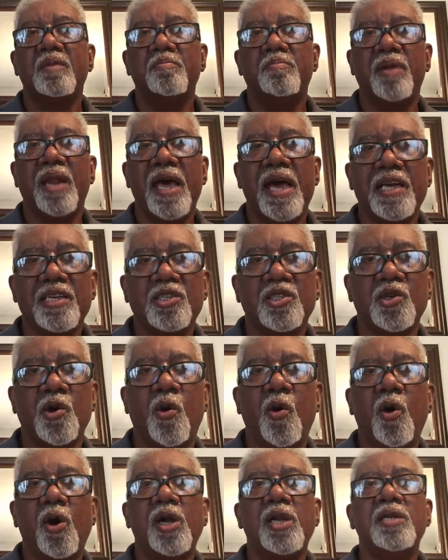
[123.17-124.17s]
black
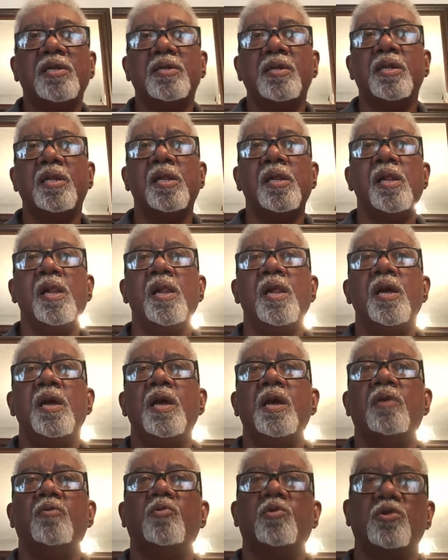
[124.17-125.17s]
soil
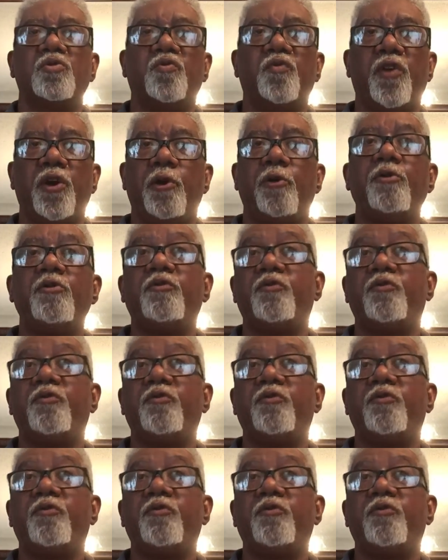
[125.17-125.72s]
was very